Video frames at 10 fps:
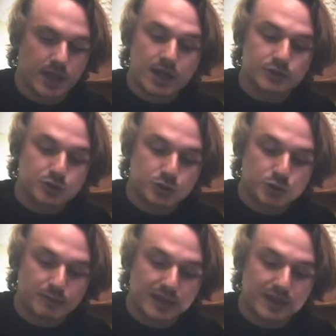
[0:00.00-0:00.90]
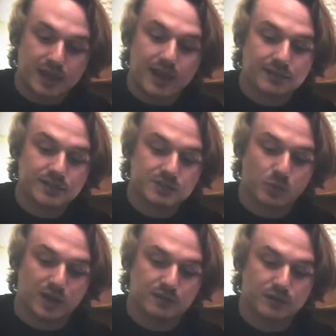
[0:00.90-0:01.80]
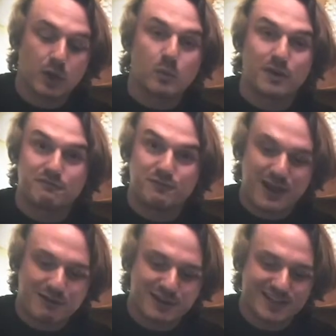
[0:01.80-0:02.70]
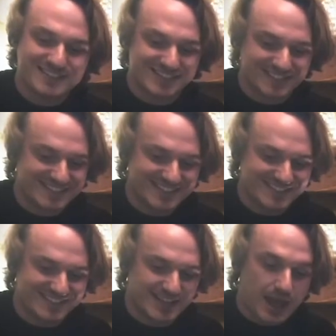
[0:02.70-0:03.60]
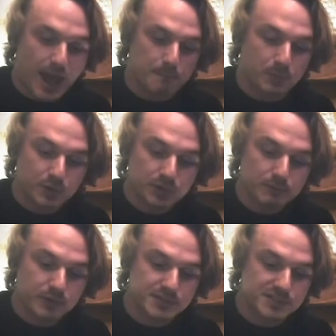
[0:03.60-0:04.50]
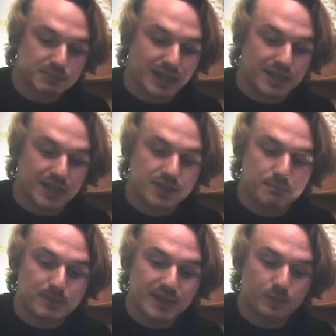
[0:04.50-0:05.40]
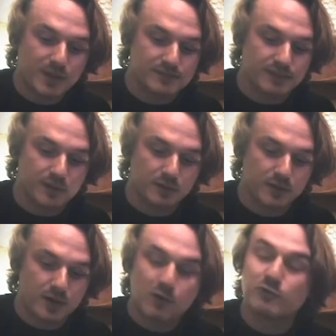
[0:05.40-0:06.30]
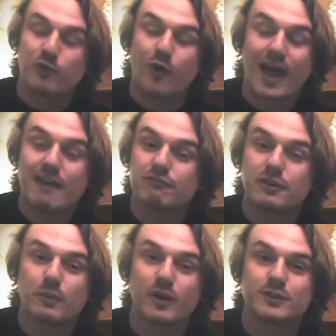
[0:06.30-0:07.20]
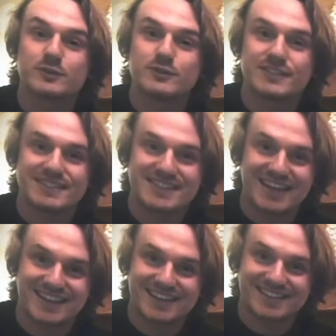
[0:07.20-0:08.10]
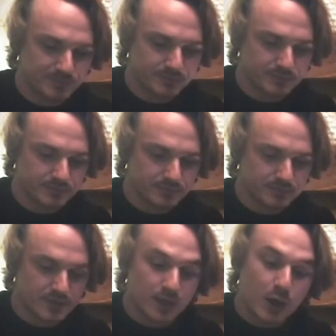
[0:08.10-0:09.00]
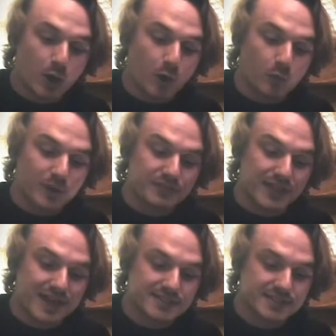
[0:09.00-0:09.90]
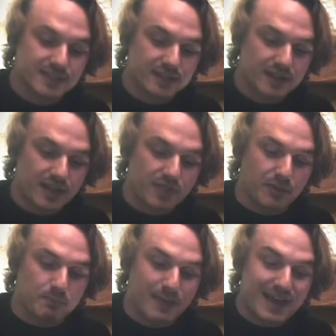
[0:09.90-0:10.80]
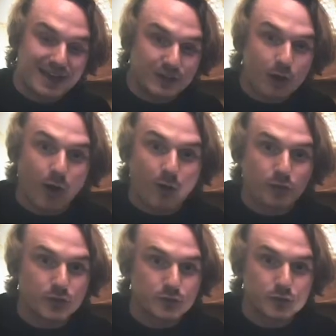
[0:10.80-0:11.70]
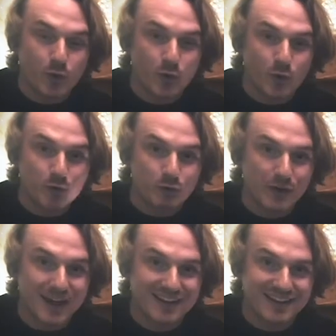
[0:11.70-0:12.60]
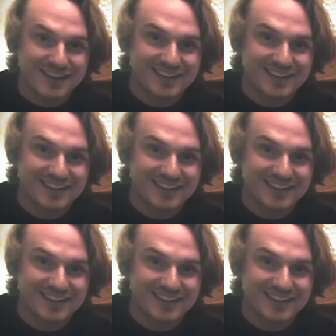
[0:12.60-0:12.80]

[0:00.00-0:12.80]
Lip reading: The shoemaker and his wife were very excited and put them on display in the big window for everyone to see. With that, the bell on the door rang,